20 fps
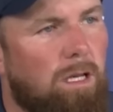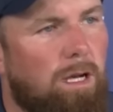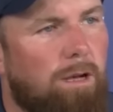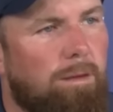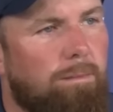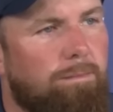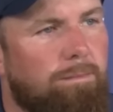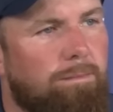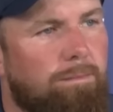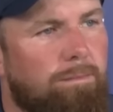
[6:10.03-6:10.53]

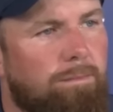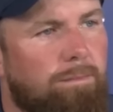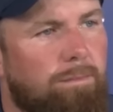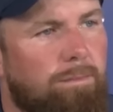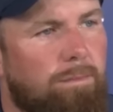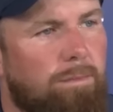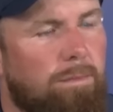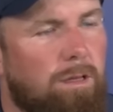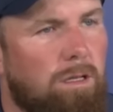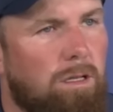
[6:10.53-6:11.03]
What was
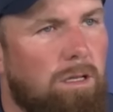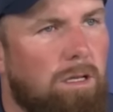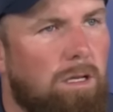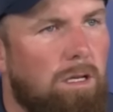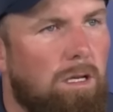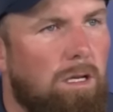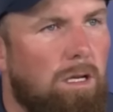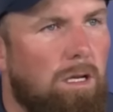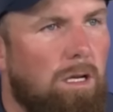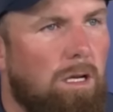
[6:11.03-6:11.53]
clicking for
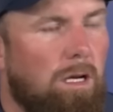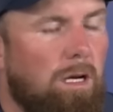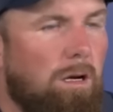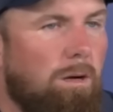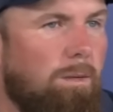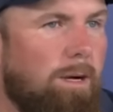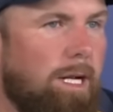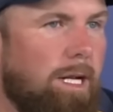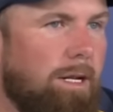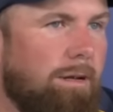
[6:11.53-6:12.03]
you?
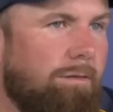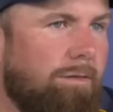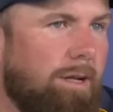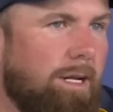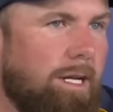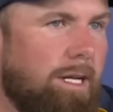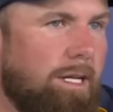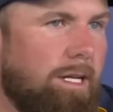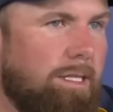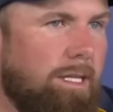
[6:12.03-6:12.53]
Well, I
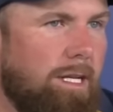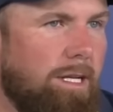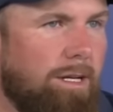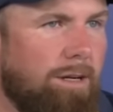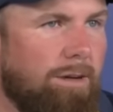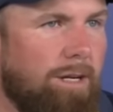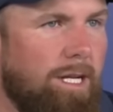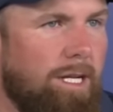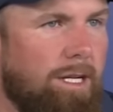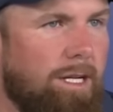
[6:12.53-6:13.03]
feel like tee to
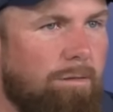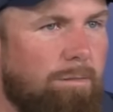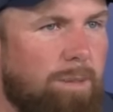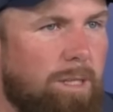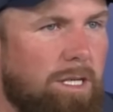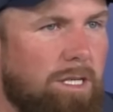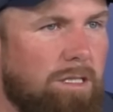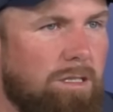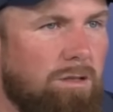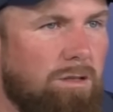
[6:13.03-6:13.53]
green, I've
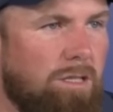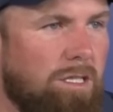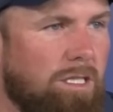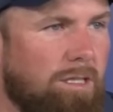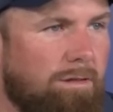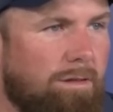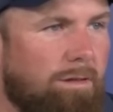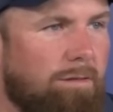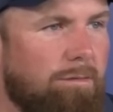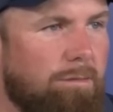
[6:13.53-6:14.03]
been as good as
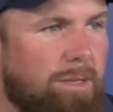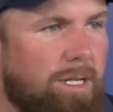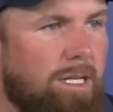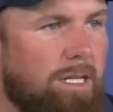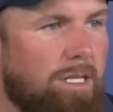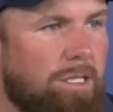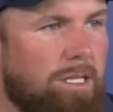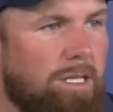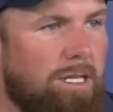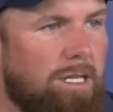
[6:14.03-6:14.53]
I've ever been
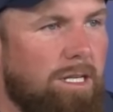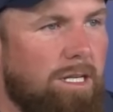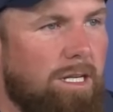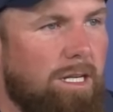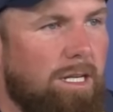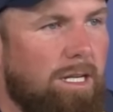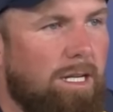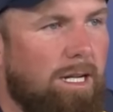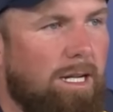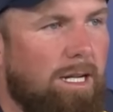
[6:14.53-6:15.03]
this
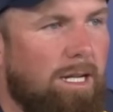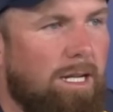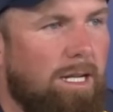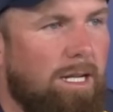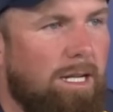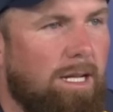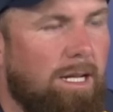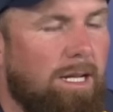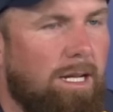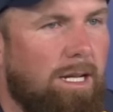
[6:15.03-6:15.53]
year,
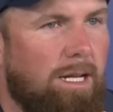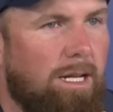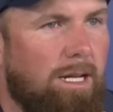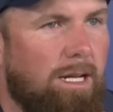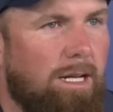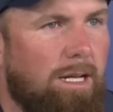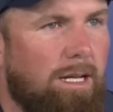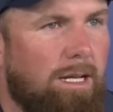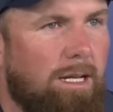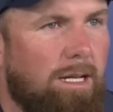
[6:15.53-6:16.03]
and
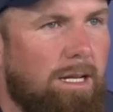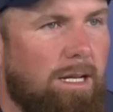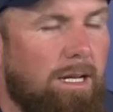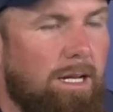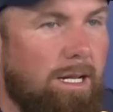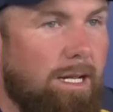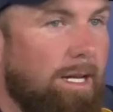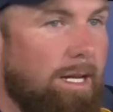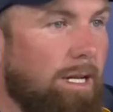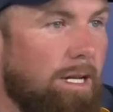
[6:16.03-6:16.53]

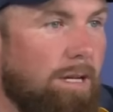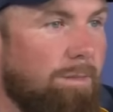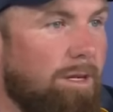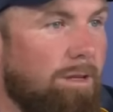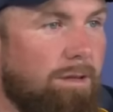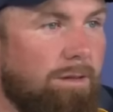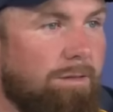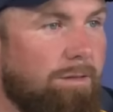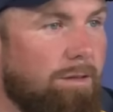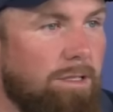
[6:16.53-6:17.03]
then I came
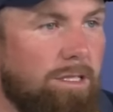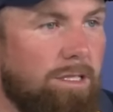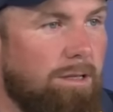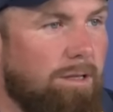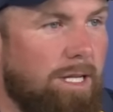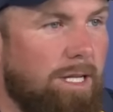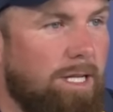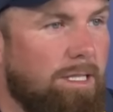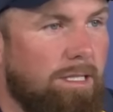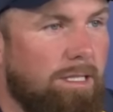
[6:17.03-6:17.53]
out the first 2
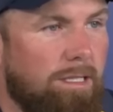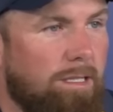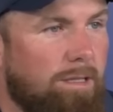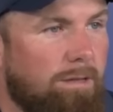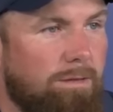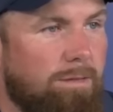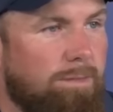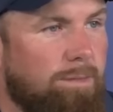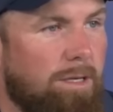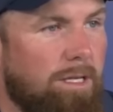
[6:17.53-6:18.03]
days. It
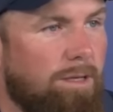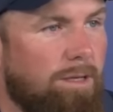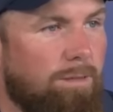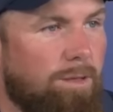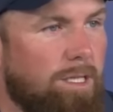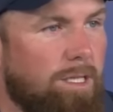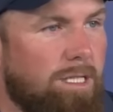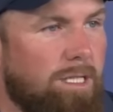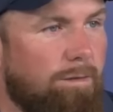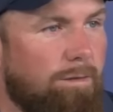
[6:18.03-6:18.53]
was probably the
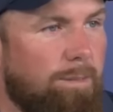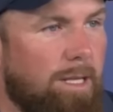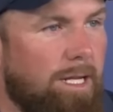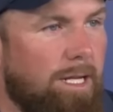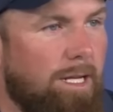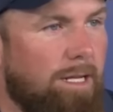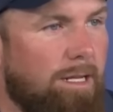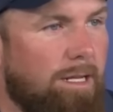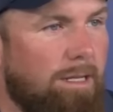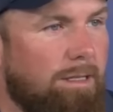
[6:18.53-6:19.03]
worst I've played in